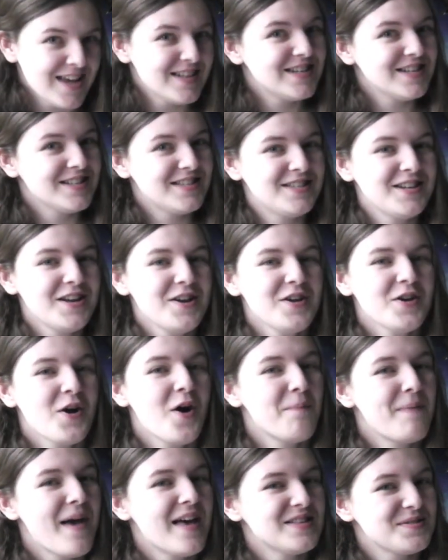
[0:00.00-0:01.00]
Just do
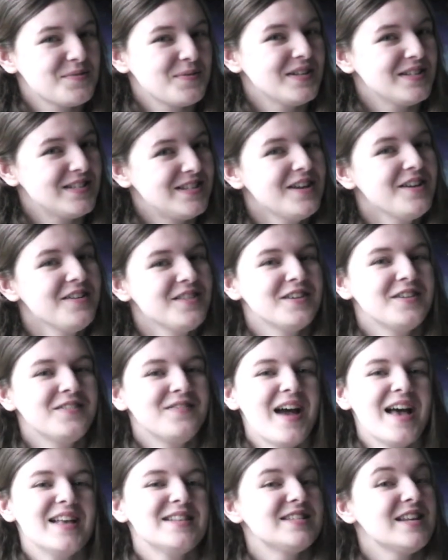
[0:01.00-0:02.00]
your best, we'll do the
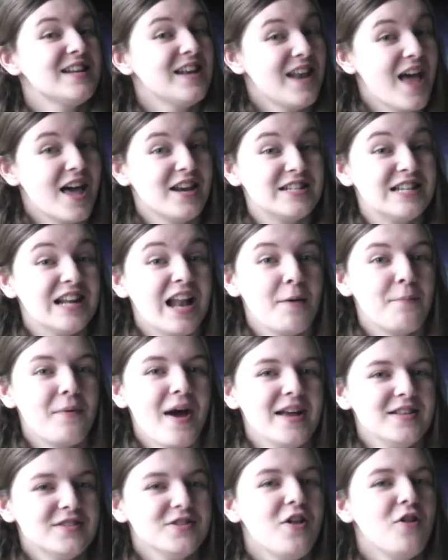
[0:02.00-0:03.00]
rest and learn until our
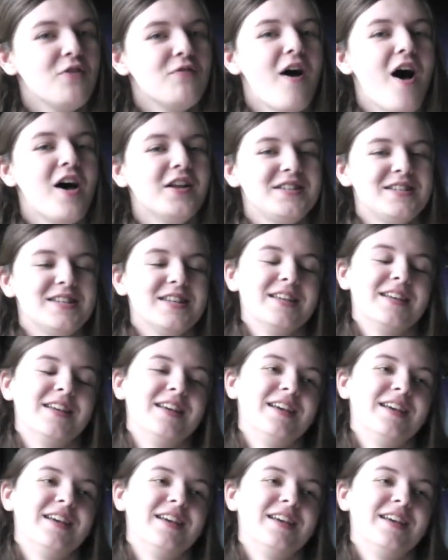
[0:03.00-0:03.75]
brains all rot.